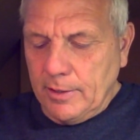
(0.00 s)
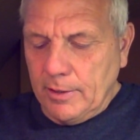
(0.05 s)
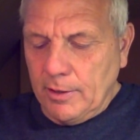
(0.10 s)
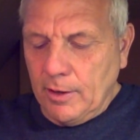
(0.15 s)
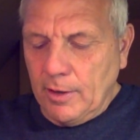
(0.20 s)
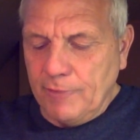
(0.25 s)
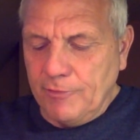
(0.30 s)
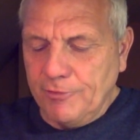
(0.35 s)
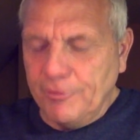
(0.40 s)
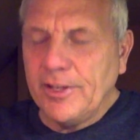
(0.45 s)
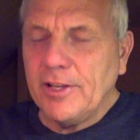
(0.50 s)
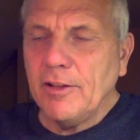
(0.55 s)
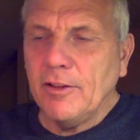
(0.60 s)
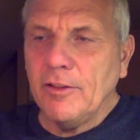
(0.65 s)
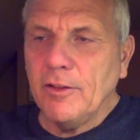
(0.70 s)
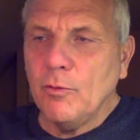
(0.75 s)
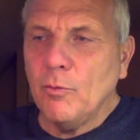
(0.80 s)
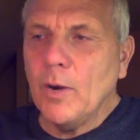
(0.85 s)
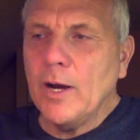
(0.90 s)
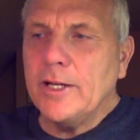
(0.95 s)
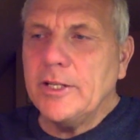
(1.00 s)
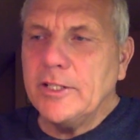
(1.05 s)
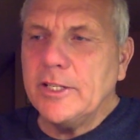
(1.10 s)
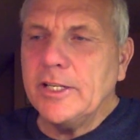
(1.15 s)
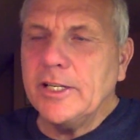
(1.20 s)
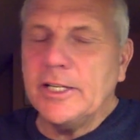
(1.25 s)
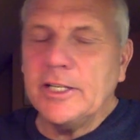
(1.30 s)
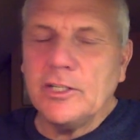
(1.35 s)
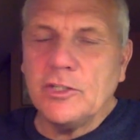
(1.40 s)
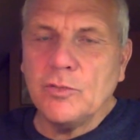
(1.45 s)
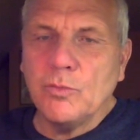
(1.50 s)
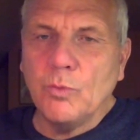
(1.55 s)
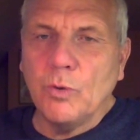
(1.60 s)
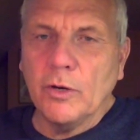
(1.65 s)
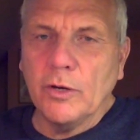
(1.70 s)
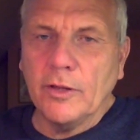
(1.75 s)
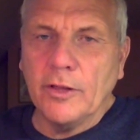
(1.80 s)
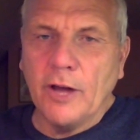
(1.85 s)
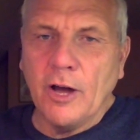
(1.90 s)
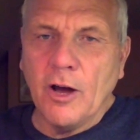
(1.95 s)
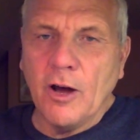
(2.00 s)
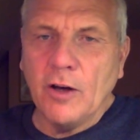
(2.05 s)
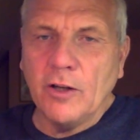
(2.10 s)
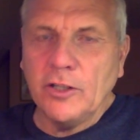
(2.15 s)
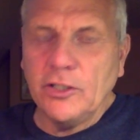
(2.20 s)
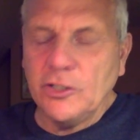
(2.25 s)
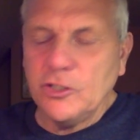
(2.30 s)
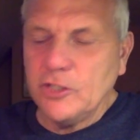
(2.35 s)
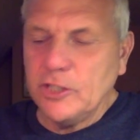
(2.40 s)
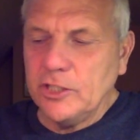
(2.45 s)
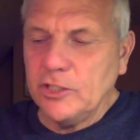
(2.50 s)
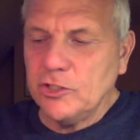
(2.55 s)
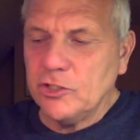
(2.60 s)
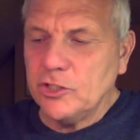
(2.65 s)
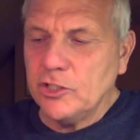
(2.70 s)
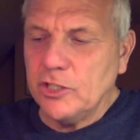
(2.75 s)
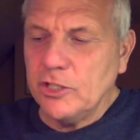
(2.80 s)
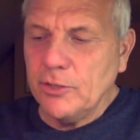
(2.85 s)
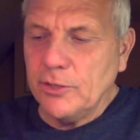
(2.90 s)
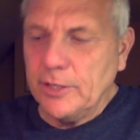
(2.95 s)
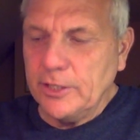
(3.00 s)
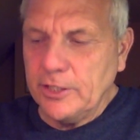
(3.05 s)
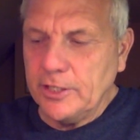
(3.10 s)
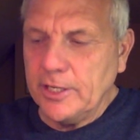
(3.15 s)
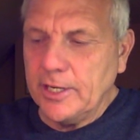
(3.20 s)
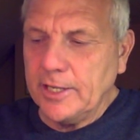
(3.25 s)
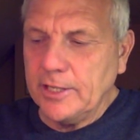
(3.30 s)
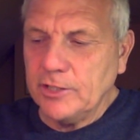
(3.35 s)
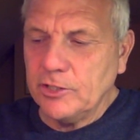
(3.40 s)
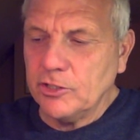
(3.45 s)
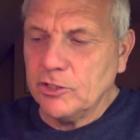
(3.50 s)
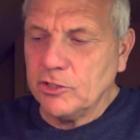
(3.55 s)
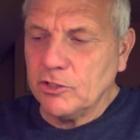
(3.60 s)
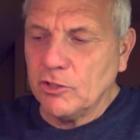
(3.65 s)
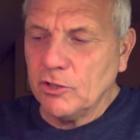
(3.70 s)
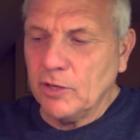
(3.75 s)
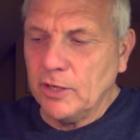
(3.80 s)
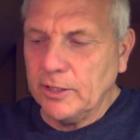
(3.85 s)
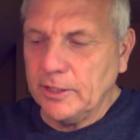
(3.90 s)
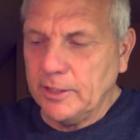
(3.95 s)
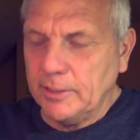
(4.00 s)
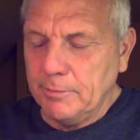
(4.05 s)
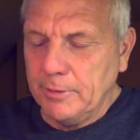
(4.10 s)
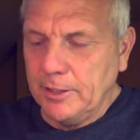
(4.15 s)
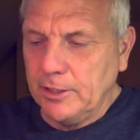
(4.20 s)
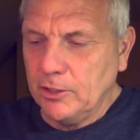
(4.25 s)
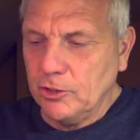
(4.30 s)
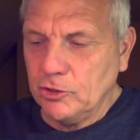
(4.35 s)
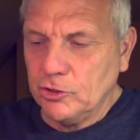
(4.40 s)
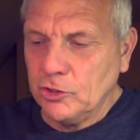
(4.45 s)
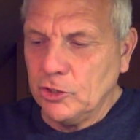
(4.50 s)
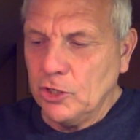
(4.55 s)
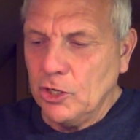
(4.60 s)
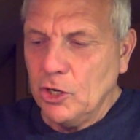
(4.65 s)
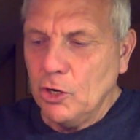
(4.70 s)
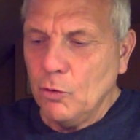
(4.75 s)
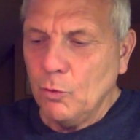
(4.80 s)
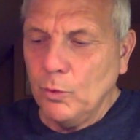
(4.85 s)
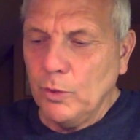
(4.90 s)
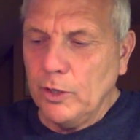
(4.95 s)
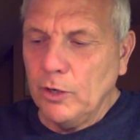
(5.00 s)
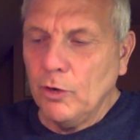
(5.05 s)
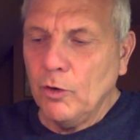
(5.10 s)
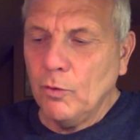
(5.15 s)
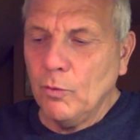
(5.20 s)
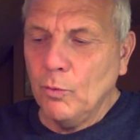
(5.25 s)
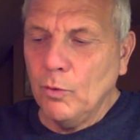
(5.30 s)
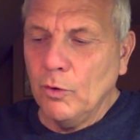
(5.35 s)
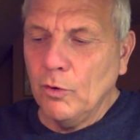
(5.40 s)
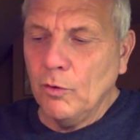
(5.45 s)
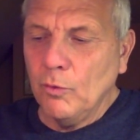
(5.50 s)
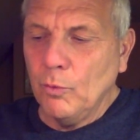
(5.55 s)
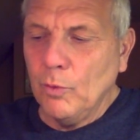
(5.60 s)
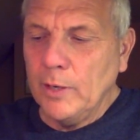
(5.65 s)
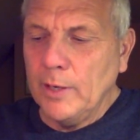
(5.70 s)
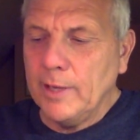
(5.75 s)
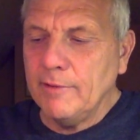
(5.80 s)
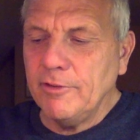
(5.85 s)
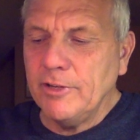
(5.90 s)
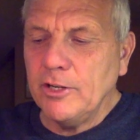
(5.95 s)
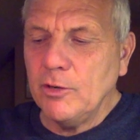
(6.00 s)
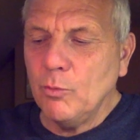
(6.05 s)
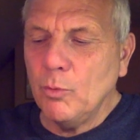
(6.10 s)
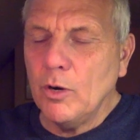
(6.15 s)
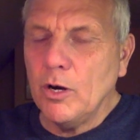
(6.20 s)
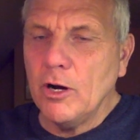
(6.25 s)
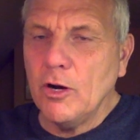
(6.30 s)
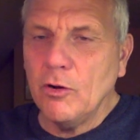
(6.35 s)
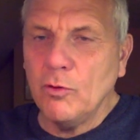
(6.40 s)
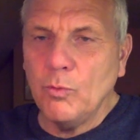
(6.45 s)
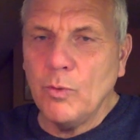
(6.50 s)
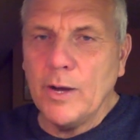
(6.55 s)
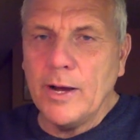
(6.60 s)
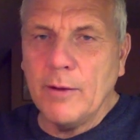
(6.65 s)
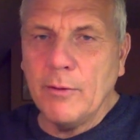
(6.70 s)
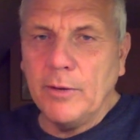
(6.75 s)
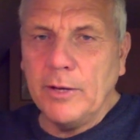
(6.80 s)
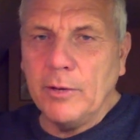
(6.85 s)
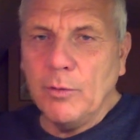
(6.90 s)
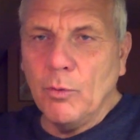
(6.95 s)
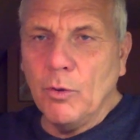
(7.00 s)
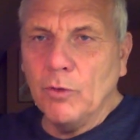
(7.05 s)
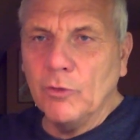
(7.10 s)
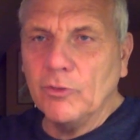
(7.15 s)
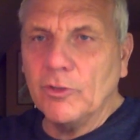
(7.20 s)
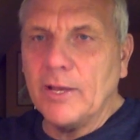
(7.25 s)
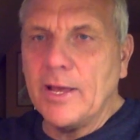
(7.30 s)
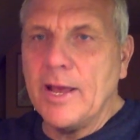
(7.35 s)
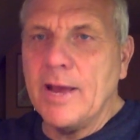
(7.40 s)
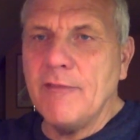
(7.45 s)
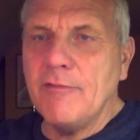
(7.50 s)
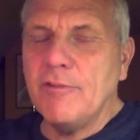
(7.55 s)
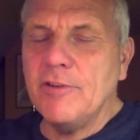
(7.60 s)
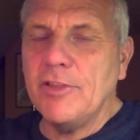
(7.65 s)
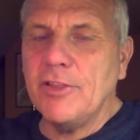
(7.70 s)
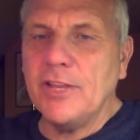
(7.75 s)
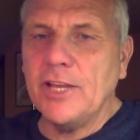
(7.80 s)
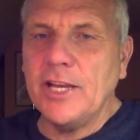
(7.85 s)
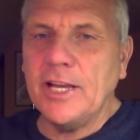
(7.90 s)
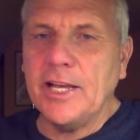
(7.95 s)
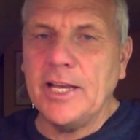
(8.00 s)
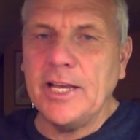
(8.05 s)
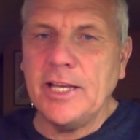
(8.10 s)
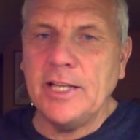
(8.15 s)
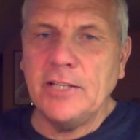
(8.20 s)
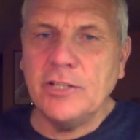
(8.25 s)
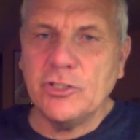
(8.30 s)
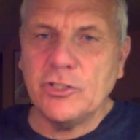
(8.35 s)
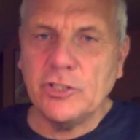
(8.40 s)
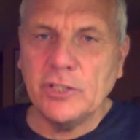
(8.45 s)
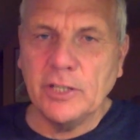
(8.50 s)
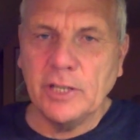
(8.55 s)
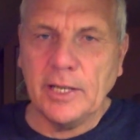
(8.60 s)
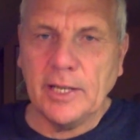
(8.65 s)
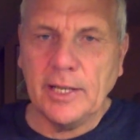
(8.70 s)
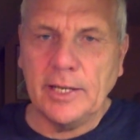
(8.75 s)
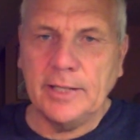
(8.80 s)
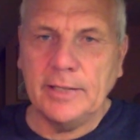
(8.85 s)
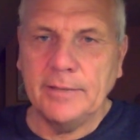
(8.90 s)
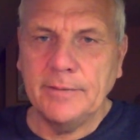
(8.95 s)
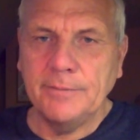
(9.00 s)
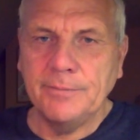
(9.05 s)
I feel that waiting is one of the hardest things to do in today's society because we live in a world where we want everything instantly.